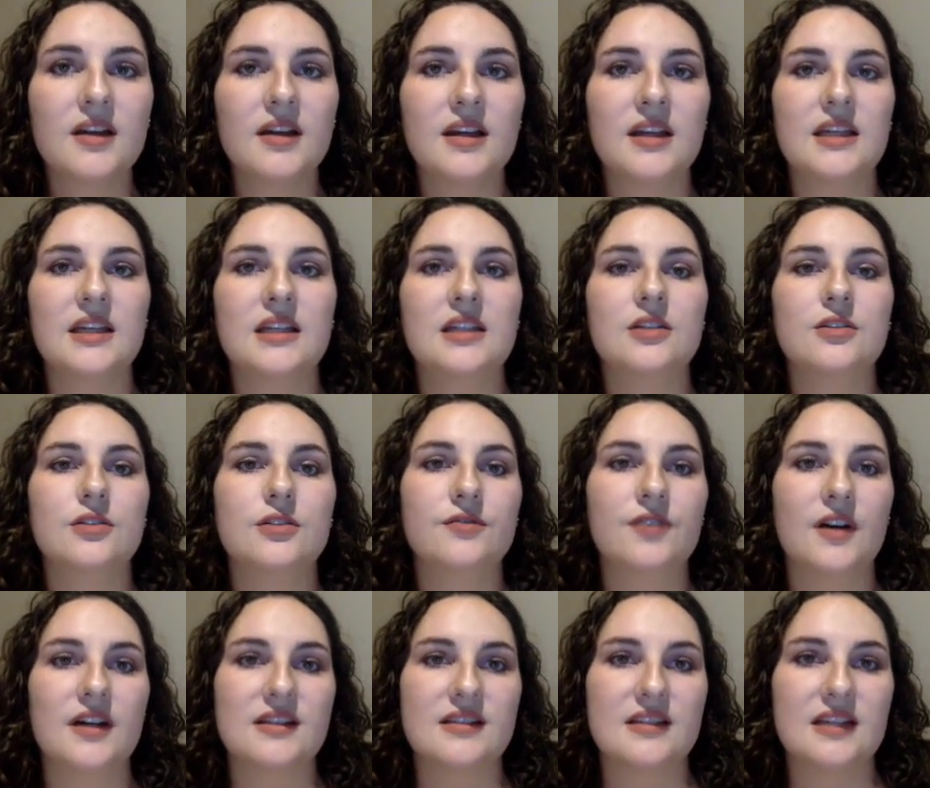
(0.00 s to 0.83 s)
in
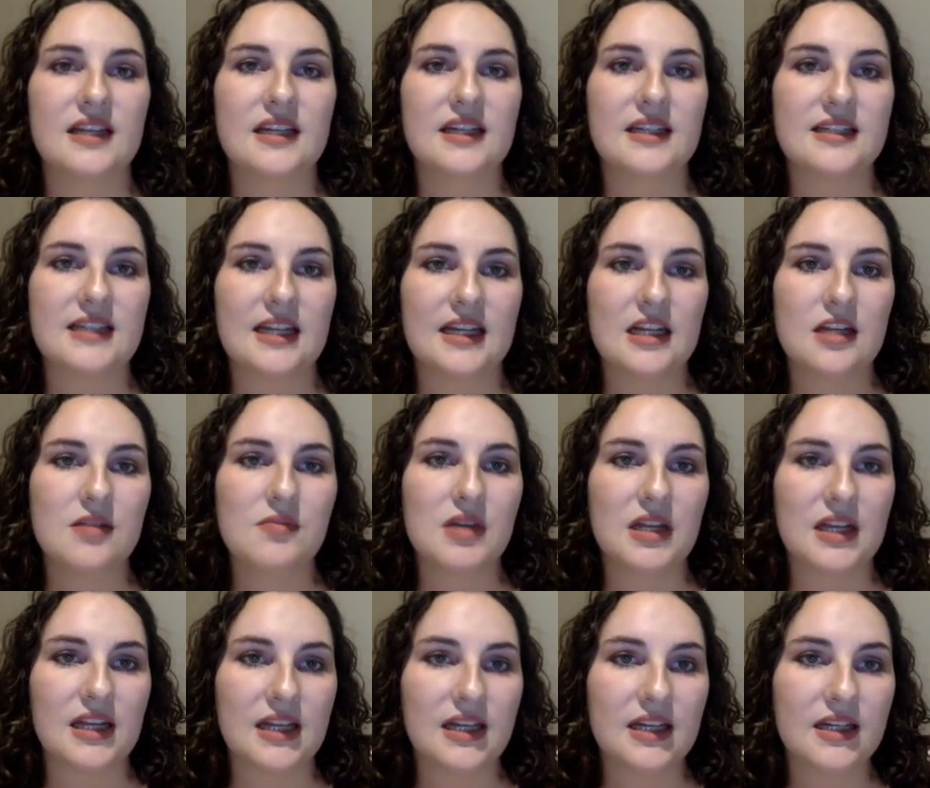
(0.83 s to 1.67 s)
glufosinate-containing
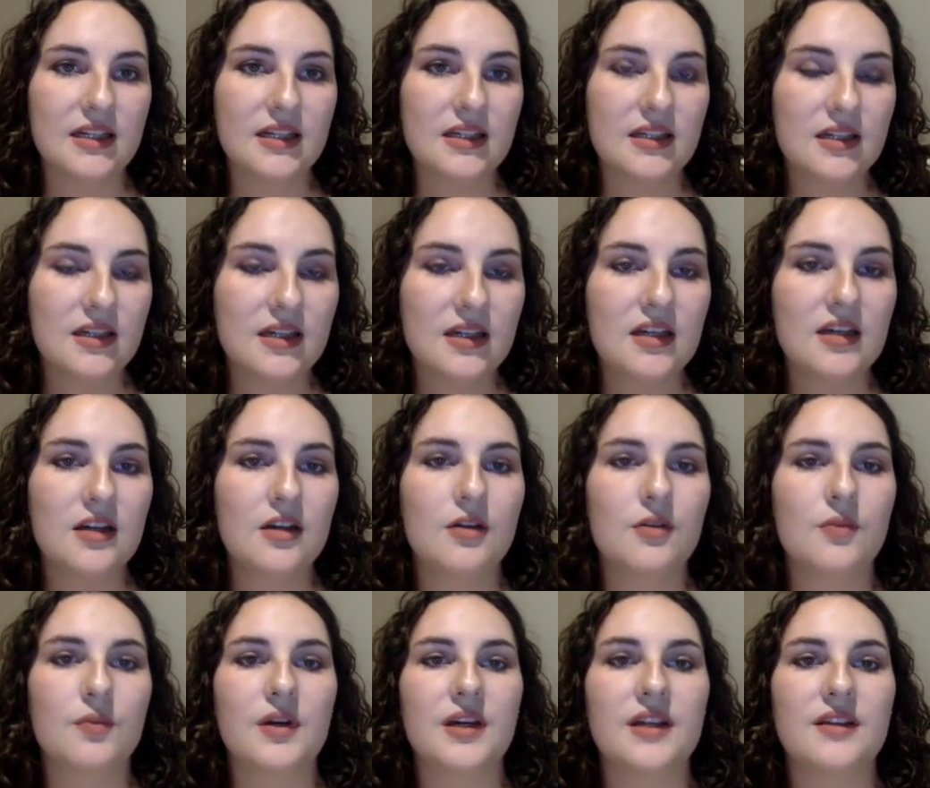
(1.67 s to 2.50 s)
media
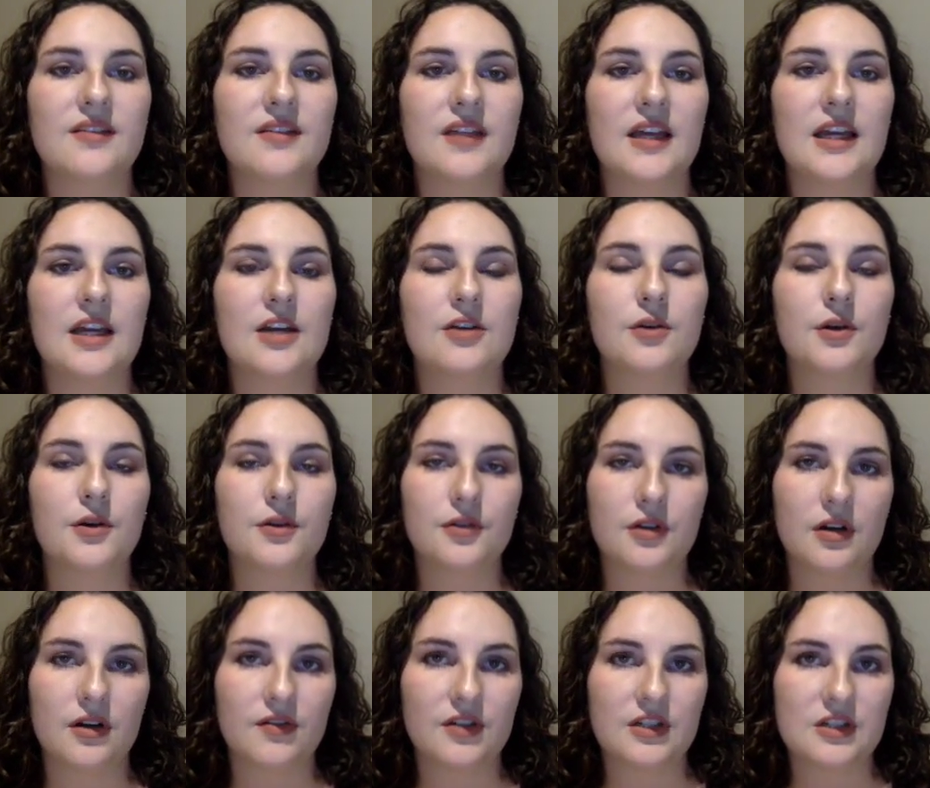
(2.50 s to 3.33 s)
with a growth
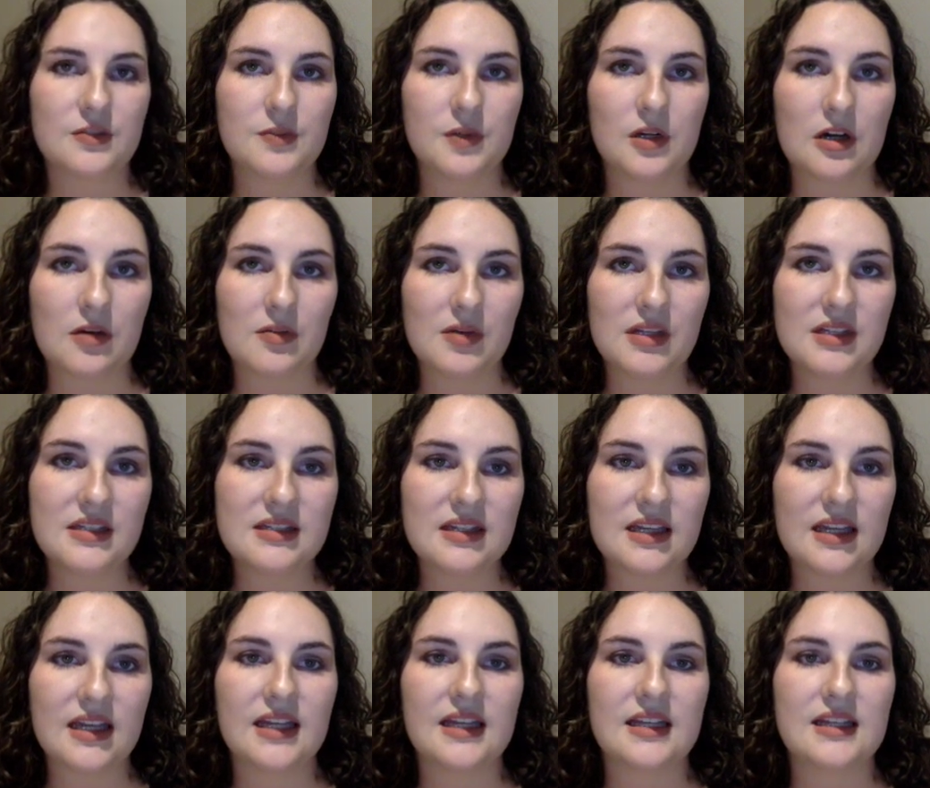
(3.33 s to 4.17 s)
curve experiment
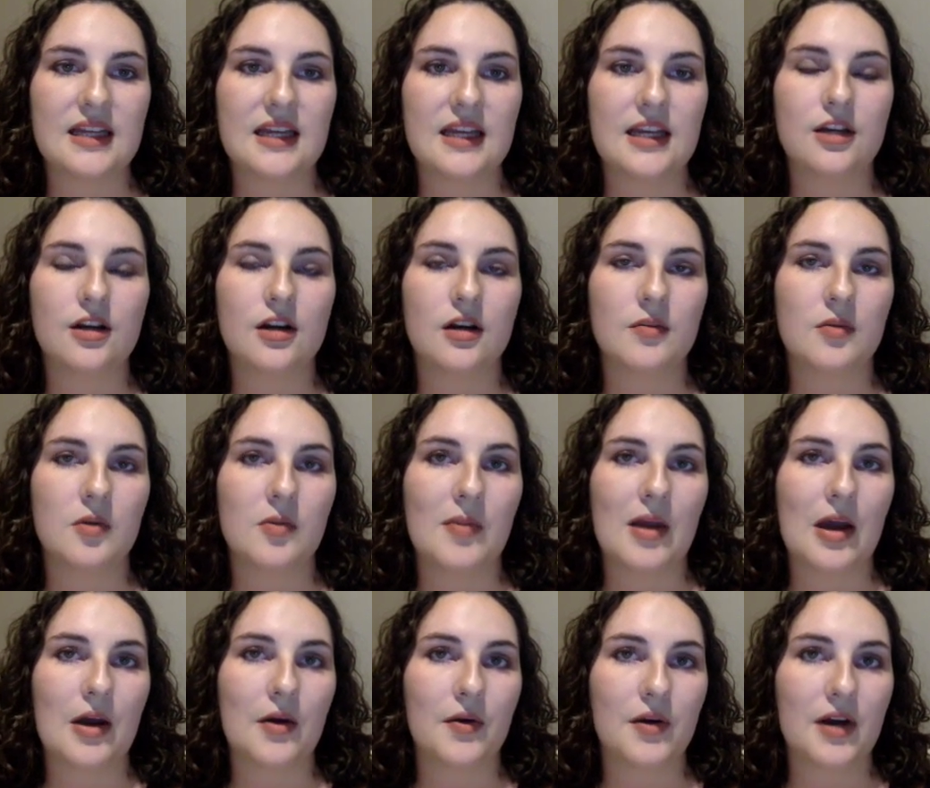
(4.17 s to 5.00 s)
and a
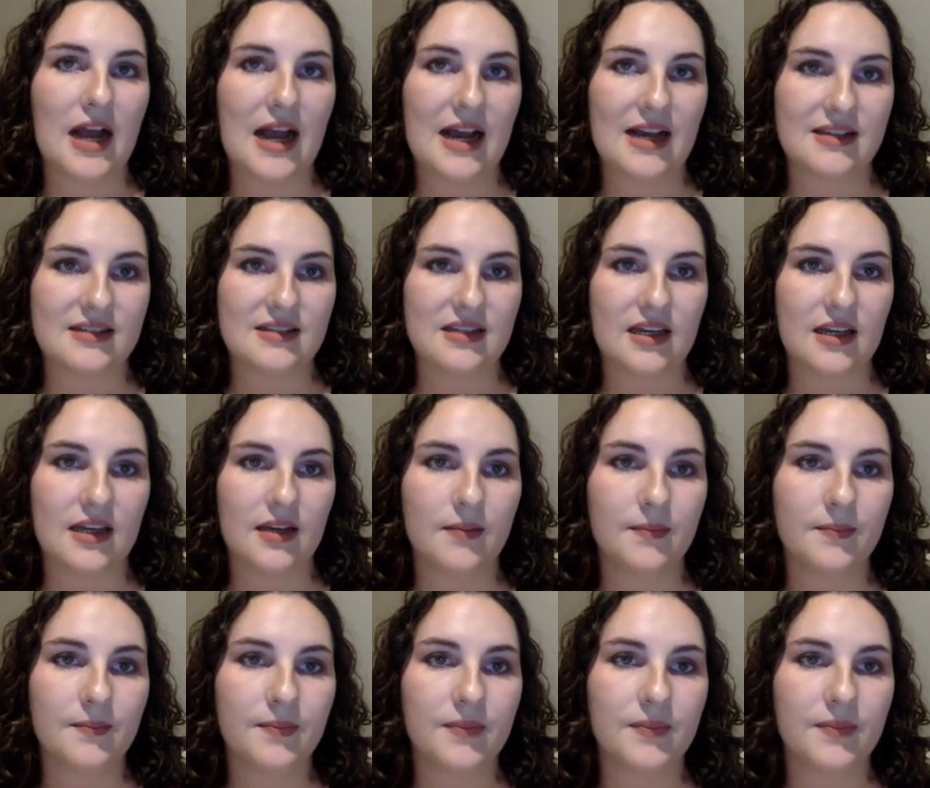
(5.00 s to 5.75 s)
Kirby-Bauer assay.